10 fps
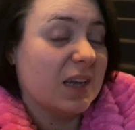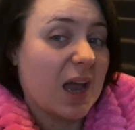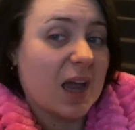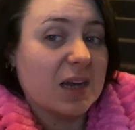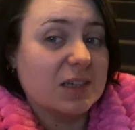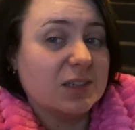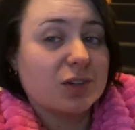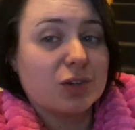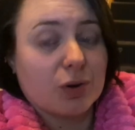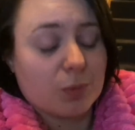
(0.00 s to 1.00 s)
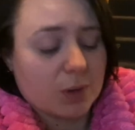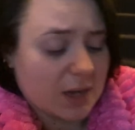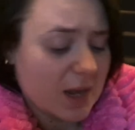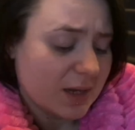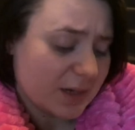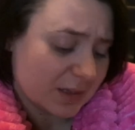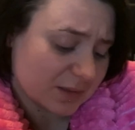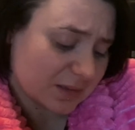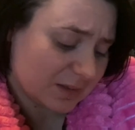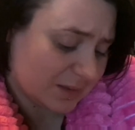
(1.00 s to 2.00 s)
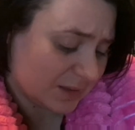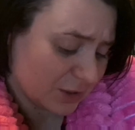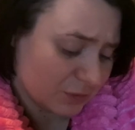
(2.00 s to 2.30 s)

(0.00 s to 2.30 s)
and dog walking Neska's still